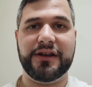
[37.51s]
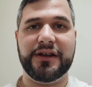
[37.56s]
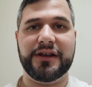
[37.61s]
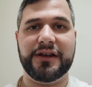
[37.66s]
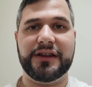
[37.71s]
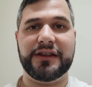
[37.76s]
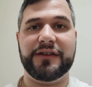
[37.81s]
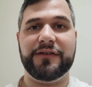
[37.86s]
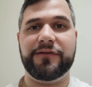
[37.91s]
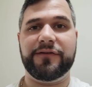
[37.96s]

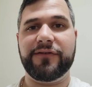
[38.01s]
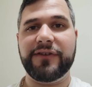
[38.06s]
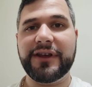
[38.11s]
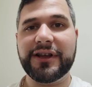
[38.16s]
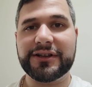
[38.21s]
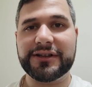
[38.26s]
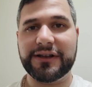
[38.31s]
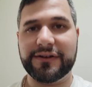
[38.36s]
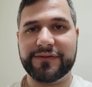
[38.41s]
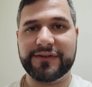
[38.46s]
the
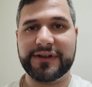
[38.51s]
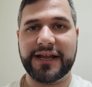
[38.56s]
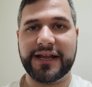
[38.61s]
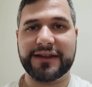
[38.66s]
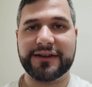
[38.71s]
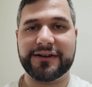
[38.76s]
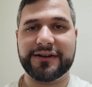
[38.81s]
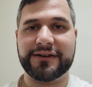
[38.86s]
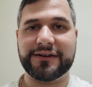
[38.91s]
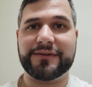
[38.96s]
feel of
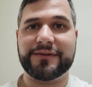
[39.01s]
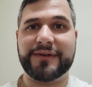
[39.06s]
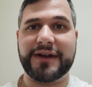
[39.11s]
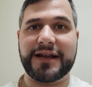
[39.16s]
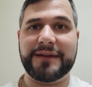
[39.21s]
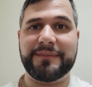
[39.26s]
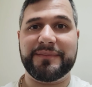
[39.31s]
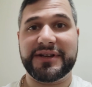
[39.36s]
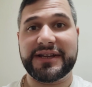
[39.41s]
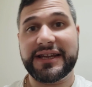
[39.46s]
leather,
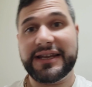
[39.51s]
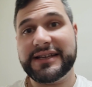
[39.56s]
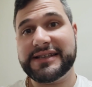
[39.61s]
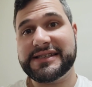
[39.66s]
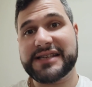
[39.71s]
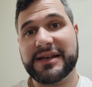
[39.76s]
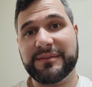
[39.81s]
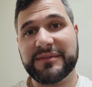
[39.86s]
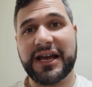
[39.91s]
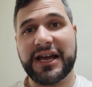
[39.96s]
right? But then
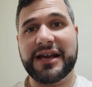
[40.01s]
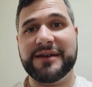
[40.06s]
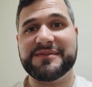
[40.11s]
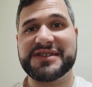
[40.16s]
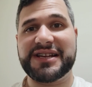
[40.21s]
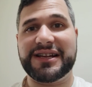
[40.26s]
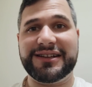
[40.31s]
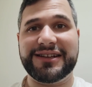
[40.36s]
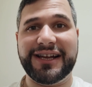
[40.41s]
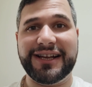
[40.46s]
sometimes
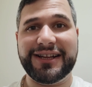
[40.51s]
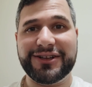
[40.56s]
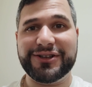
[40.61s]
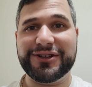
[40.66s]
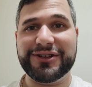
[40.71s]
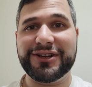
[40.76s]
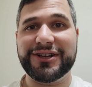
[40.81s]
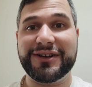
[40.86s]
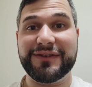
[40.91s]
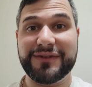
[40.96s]
I like the
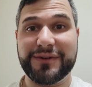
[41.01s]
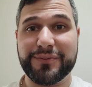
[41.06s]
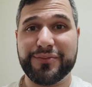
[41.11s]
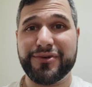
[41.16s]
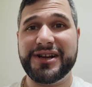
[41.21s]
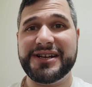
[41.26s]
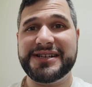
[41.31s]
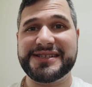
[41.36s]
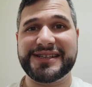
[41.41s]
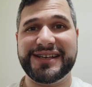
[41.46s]
look of the
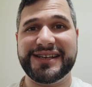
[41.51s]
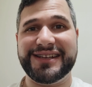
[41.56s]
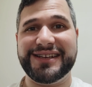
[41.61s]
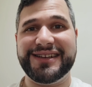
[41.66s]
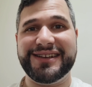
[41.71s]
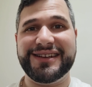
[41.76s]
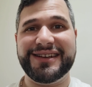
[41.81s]
bracelet.